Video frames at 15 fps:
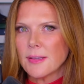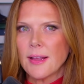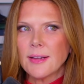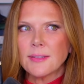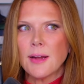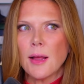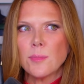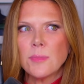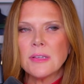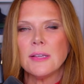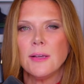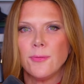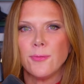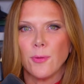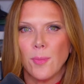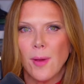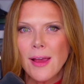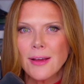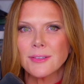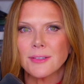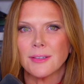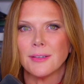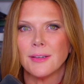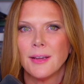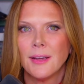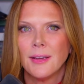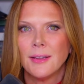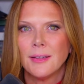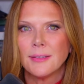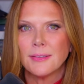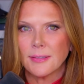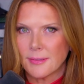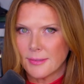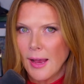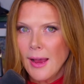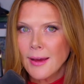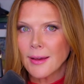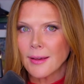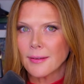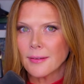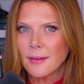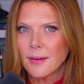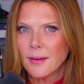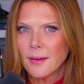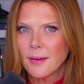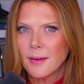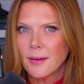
and that's not misinformation to say it.